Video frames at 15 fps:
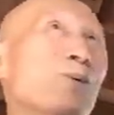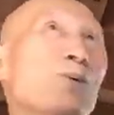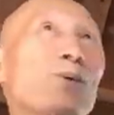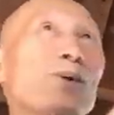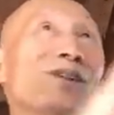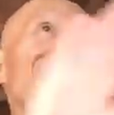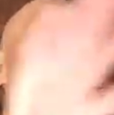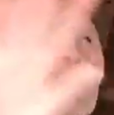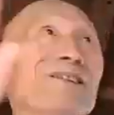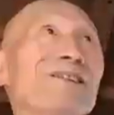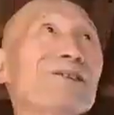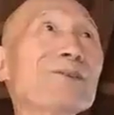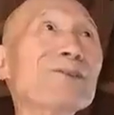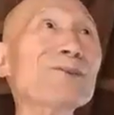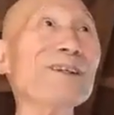without
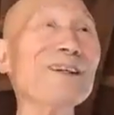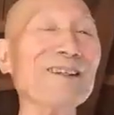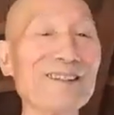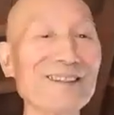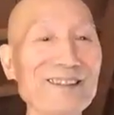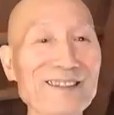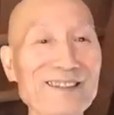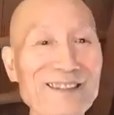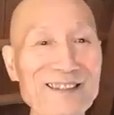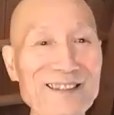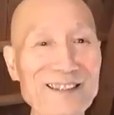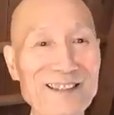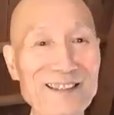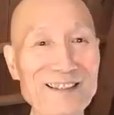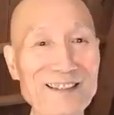doing?
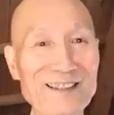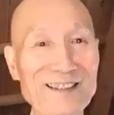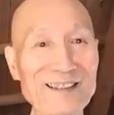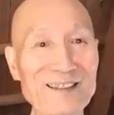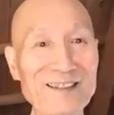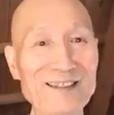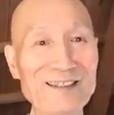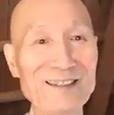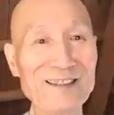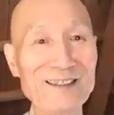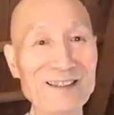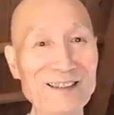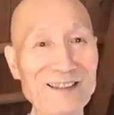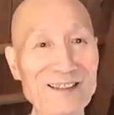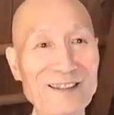You
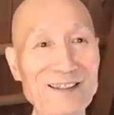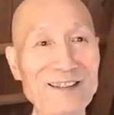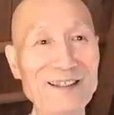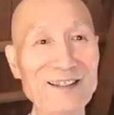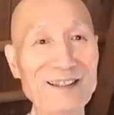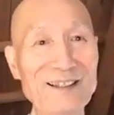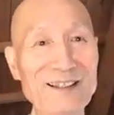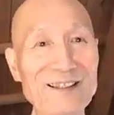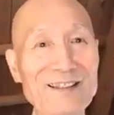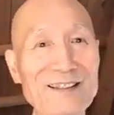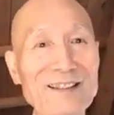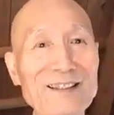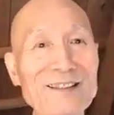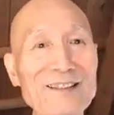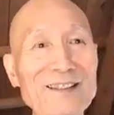see,
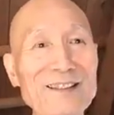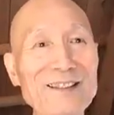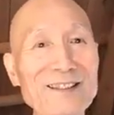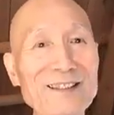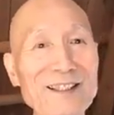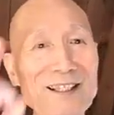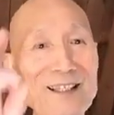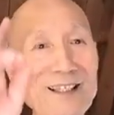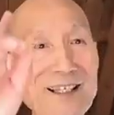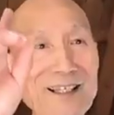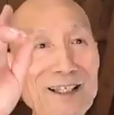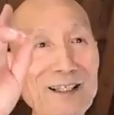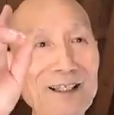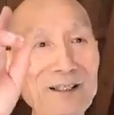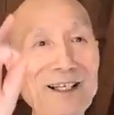this is a
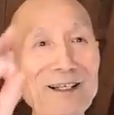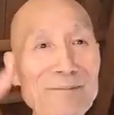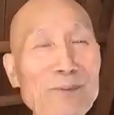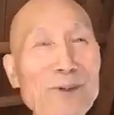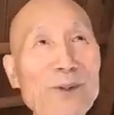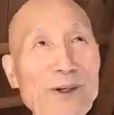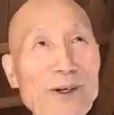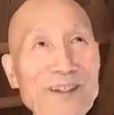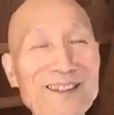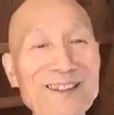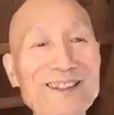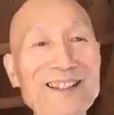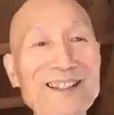key point.